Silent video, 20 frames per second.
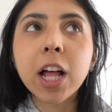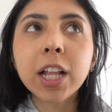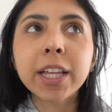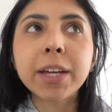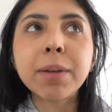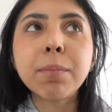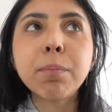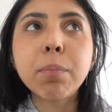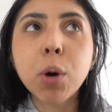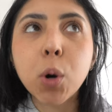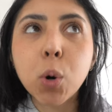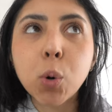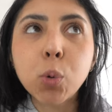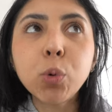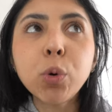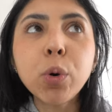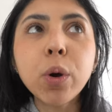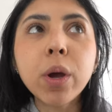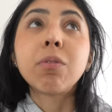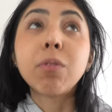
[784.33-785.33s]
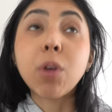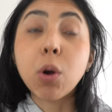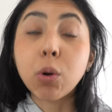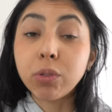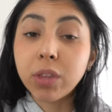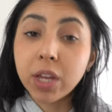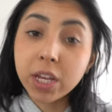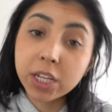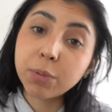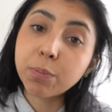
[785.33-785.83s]
Allan Poe
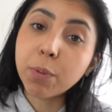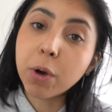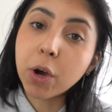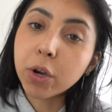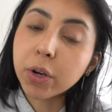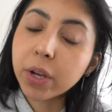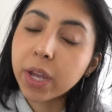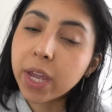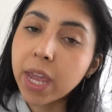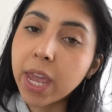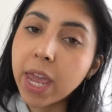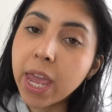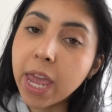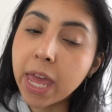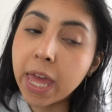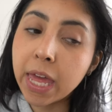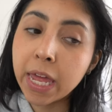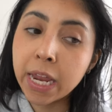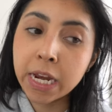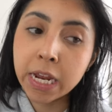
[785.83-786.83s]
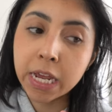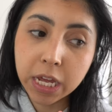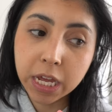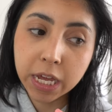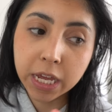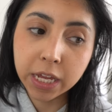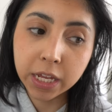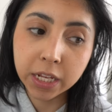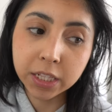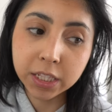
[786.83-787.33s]
wrote this book, and
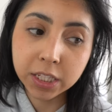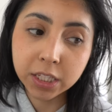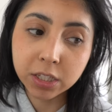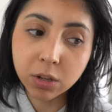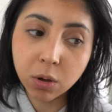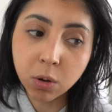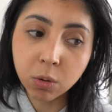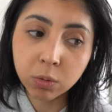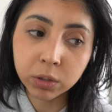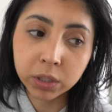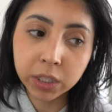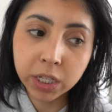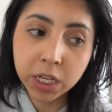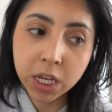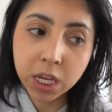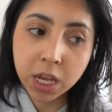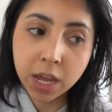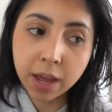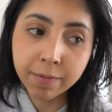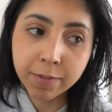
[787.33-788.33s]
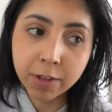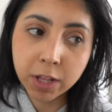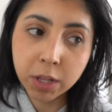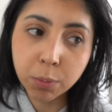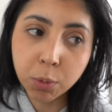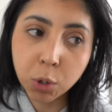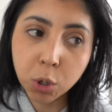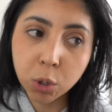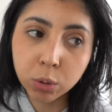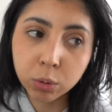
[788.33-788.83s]
it's only
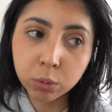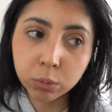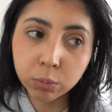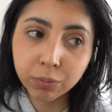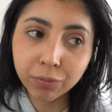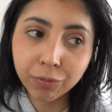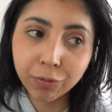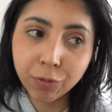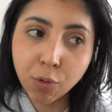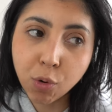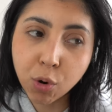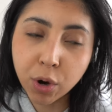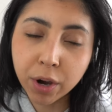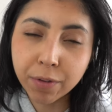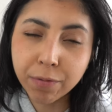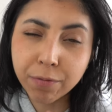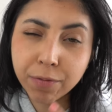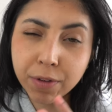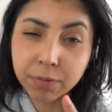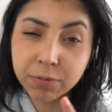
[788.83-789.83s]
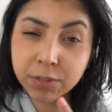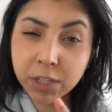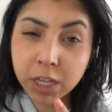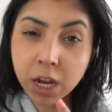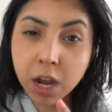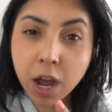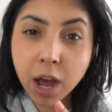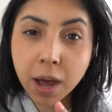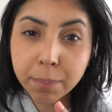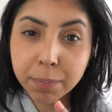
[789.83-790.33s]
available for fifteen
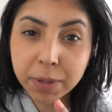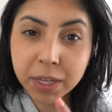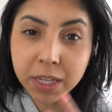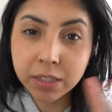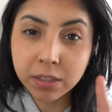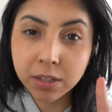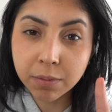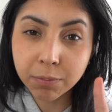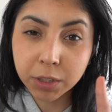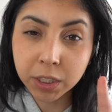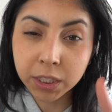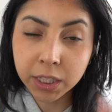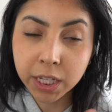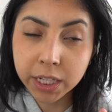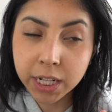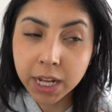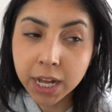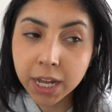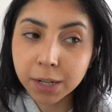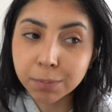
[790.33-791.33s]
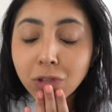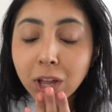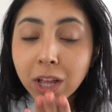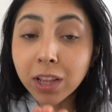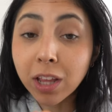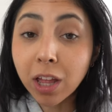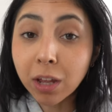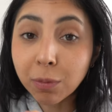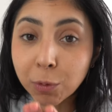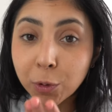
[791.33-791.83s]
copies, something like that. A
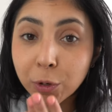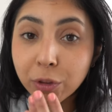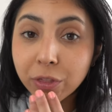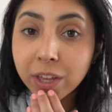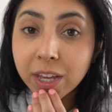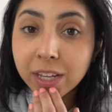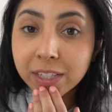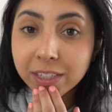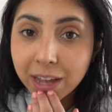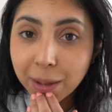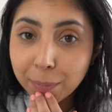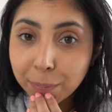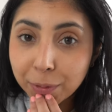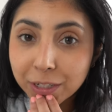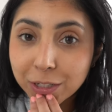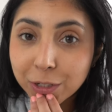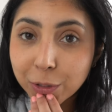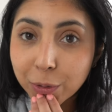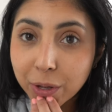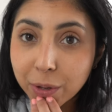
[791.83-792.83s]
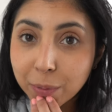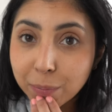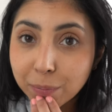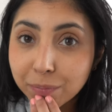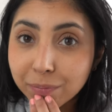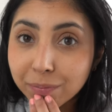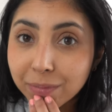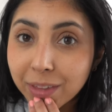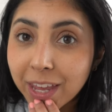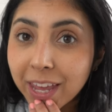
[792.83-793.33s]
lot more things happen to him,
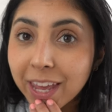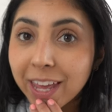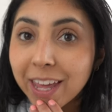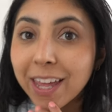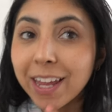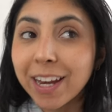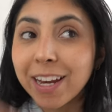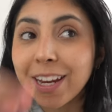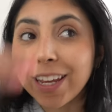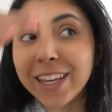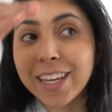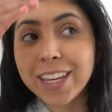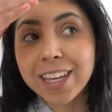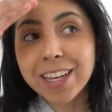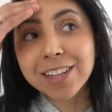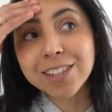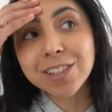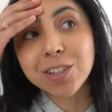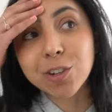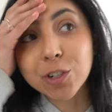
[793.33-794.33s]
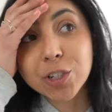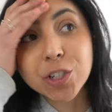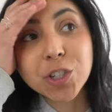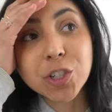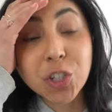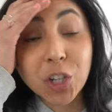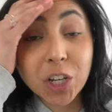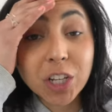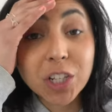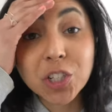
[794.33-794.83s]
and he starts
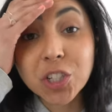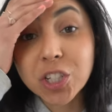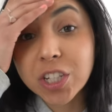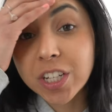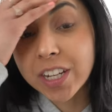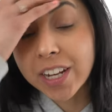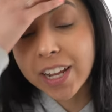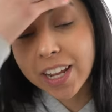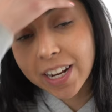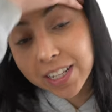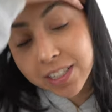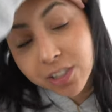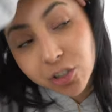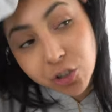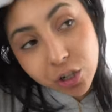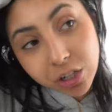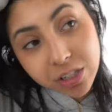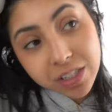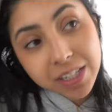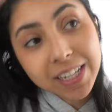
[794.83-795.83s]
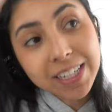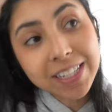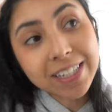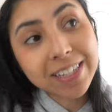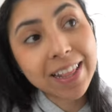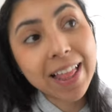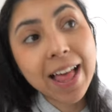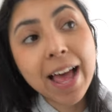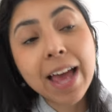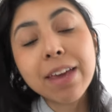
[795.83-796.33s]
changing, and it's just his
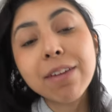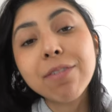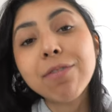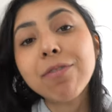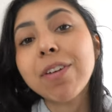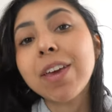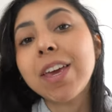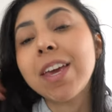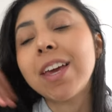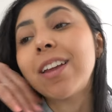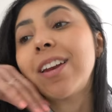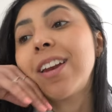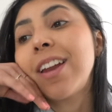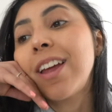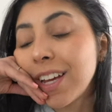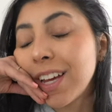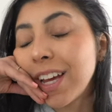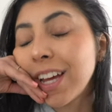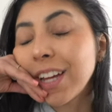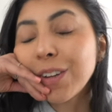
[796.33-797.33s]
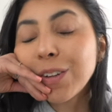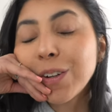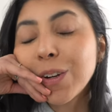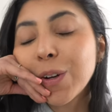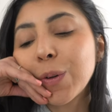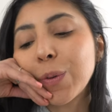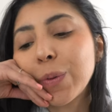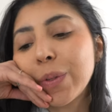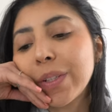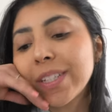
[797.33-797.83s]
life, and I don't
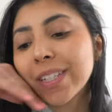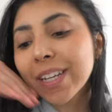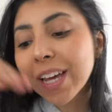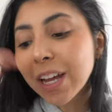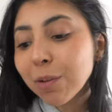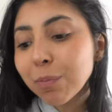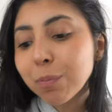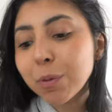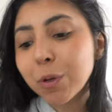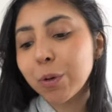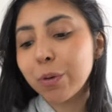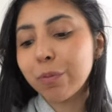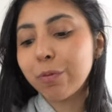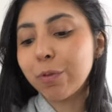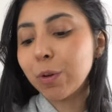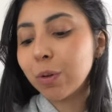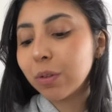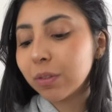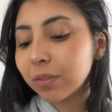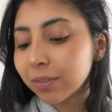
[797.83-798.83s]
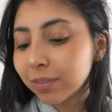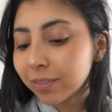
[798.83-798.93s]
know, it's kind of beautiful